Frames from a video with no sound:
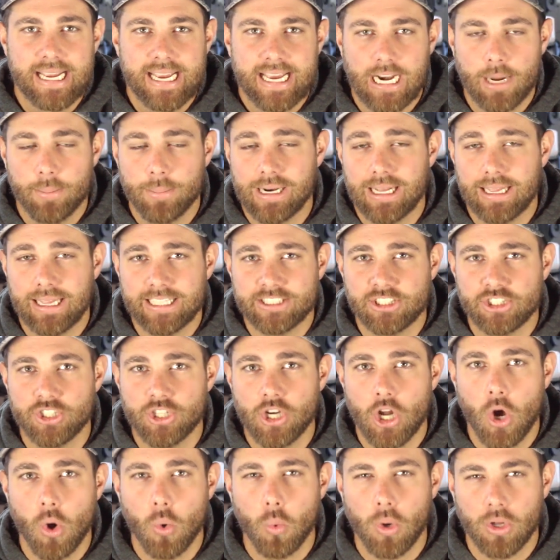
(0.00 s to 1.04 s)
And I'm gonna let
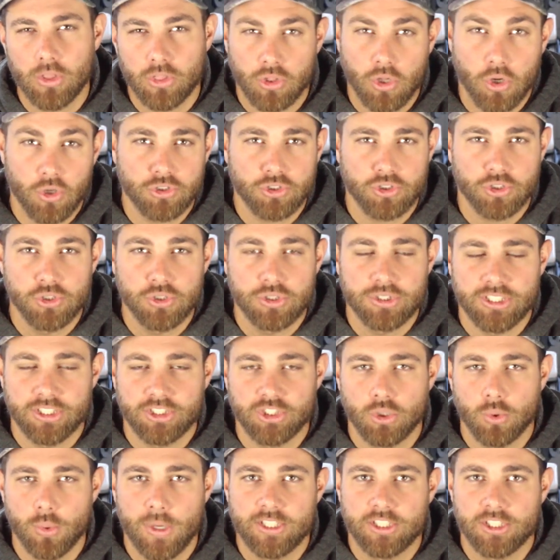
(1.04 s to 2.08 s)
you know what those two
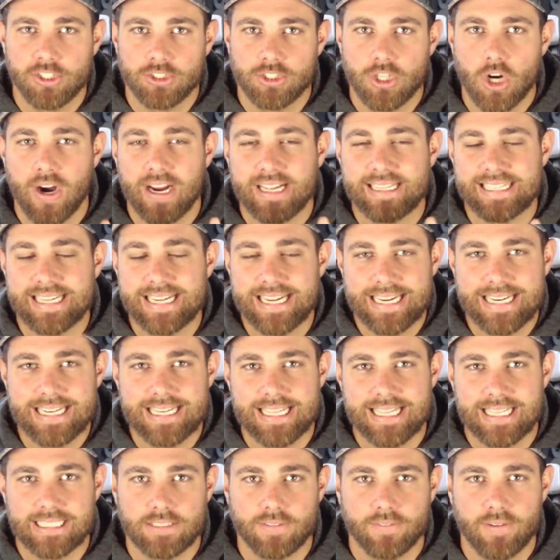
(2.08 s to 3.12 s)
situations are at the end
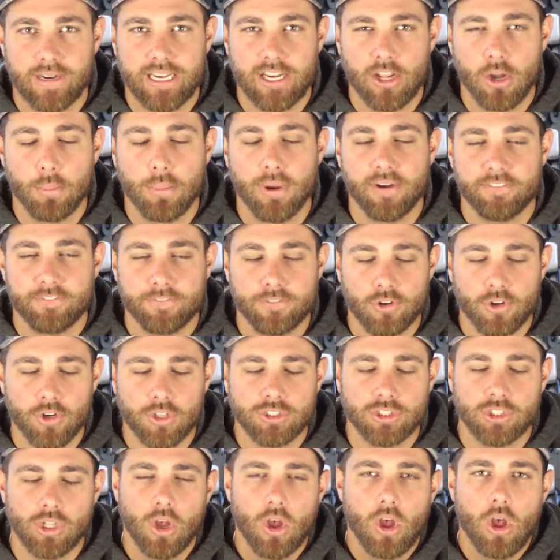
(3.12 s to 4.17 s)
of this video. But
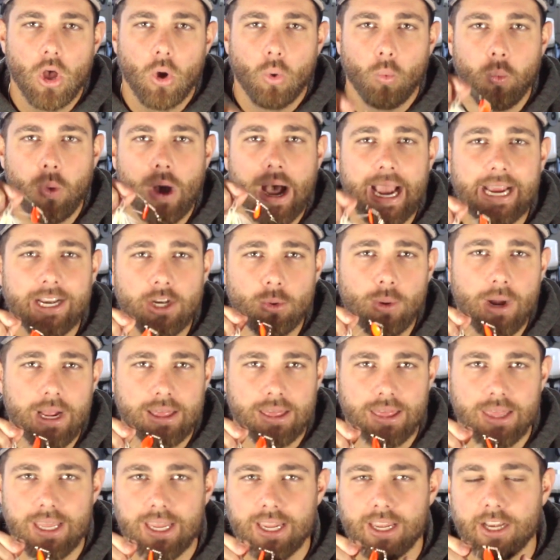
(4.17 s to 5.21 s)
first, why do I
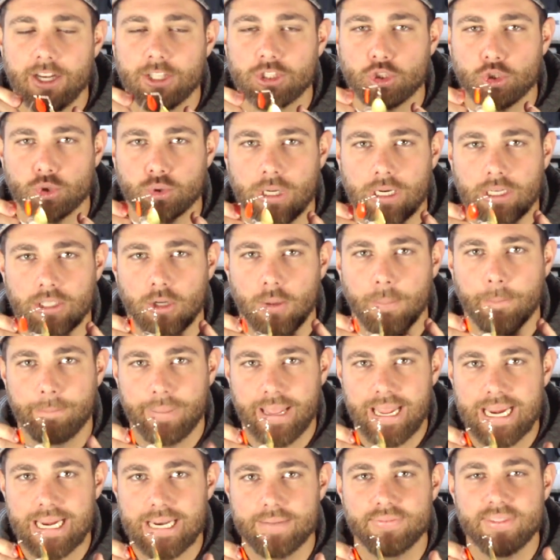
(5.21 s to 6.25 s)
think a trailer
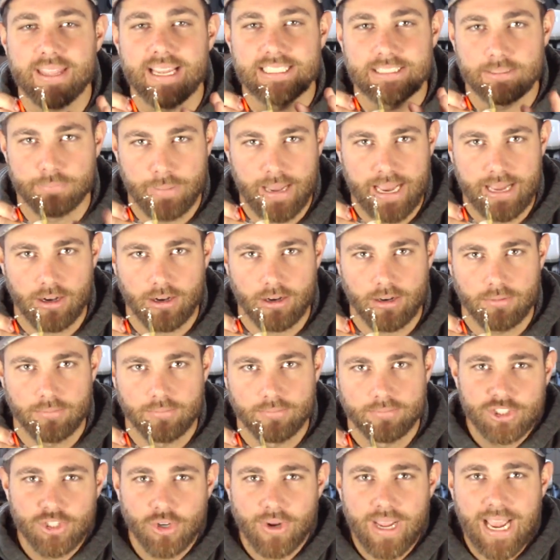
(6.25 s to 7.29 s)
bait is better?
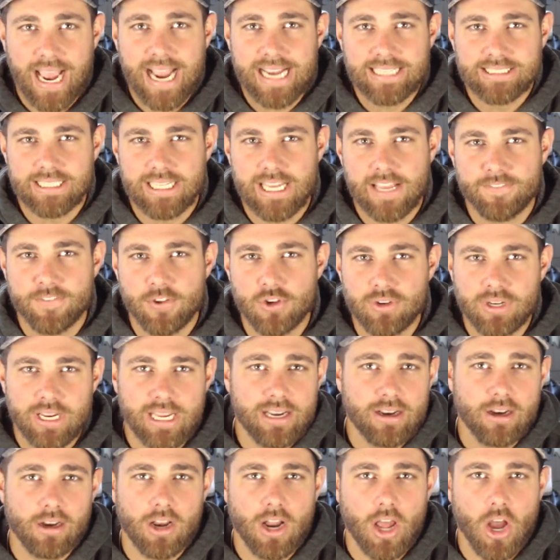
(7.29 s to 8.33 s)
So guys, if you
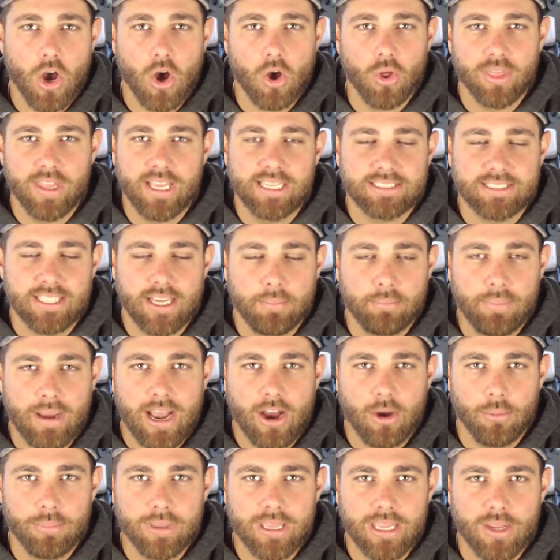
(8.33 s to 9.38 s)
didn't know this
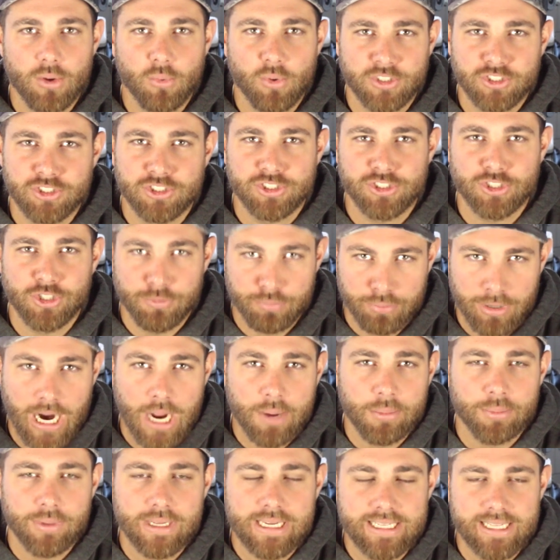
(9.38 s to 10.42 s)
about me, which you
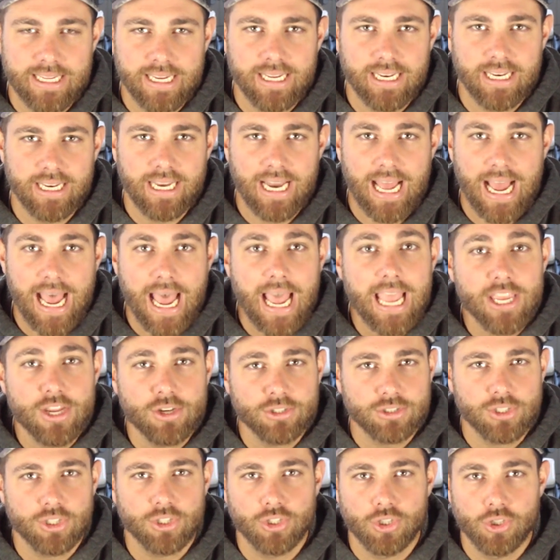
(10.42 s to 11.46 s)
probably didn't, I
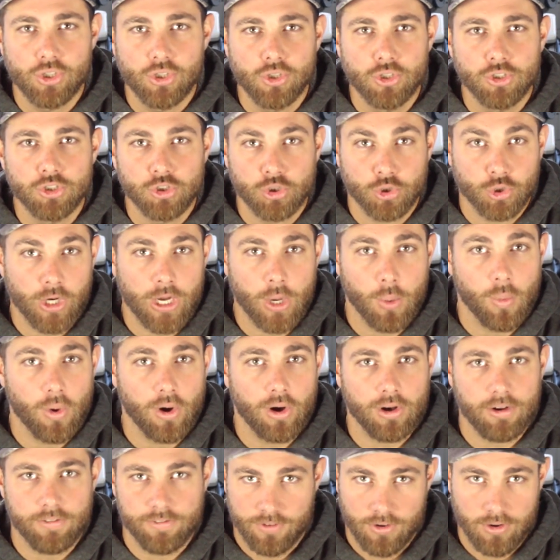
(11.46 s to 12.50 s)
used to do tree
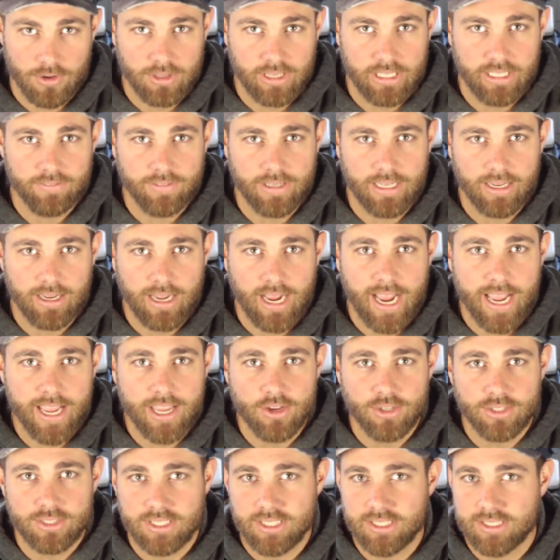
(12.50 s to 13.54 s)
work for a living. I
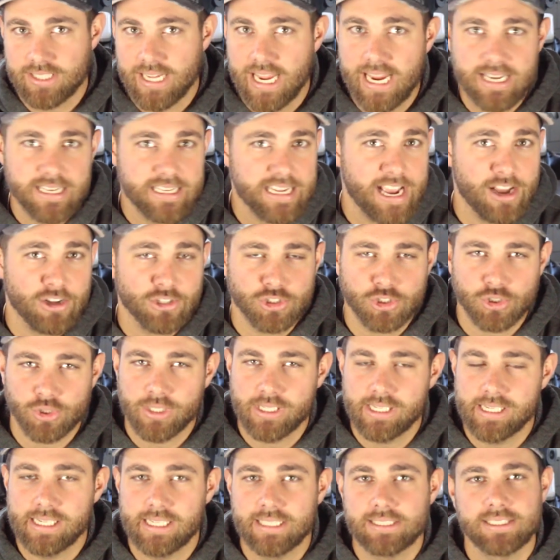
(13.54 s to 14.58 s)
used to take down
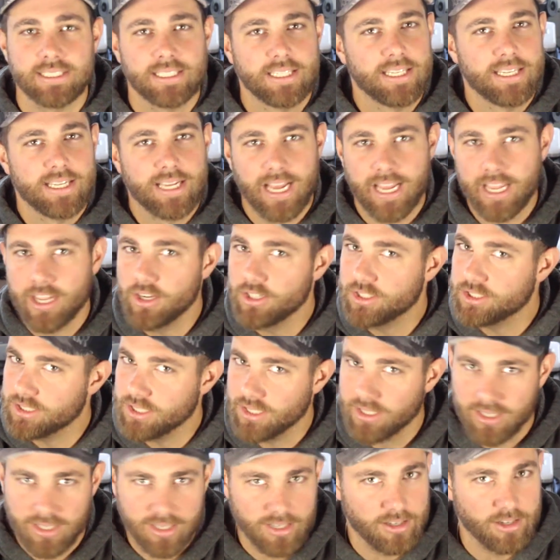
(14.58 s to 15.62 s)
trees, I used
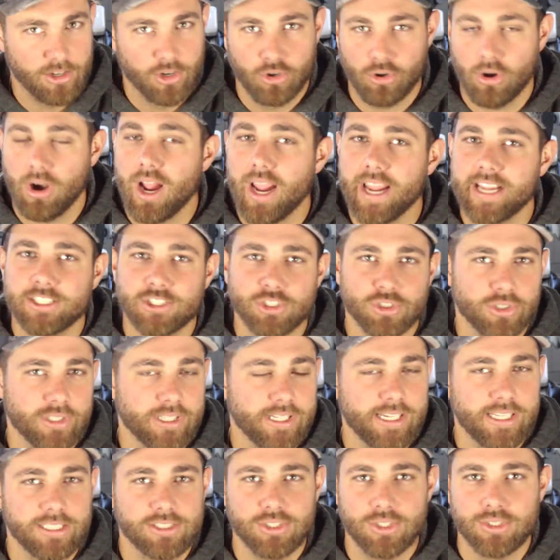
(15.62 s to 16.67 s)
to grind
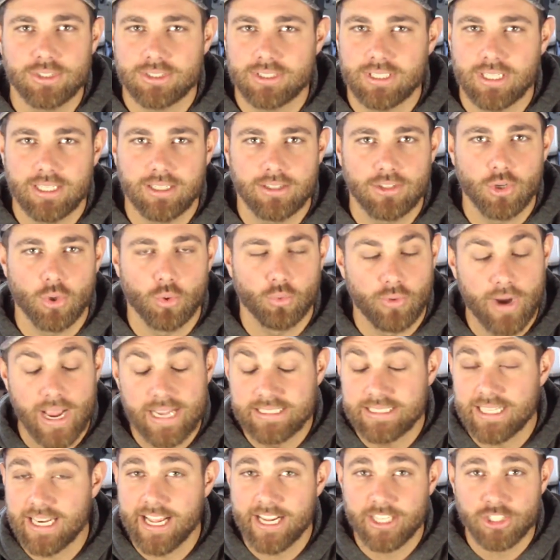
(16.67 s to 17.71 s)
trees, used to do
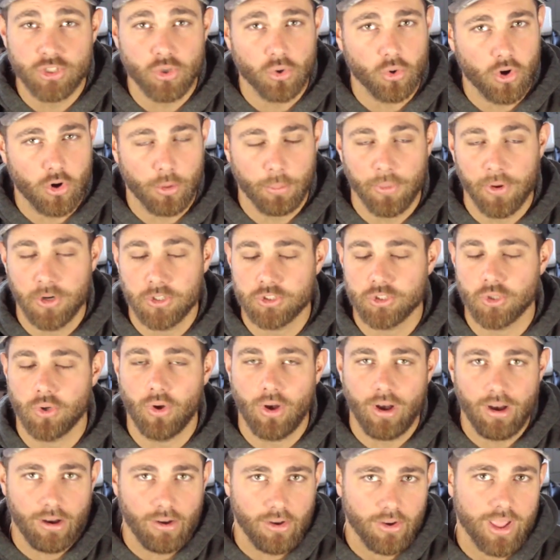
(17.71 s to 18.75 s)
residential, commercial,
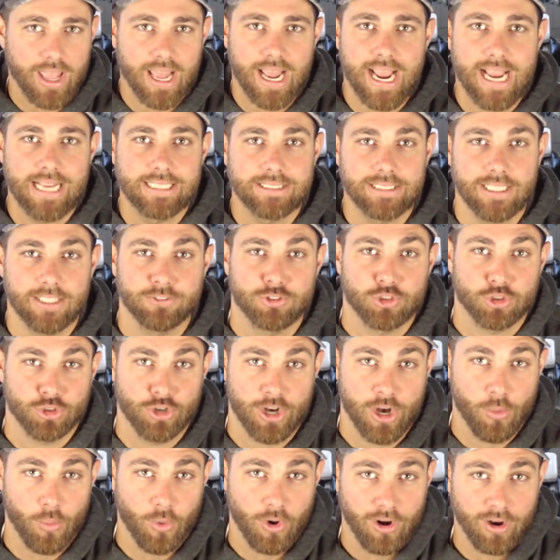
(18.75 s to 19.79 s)
all kinds of
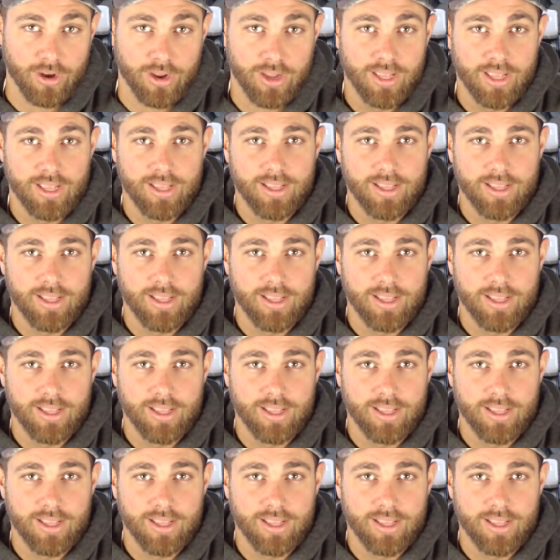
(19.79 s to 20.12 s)
tree work.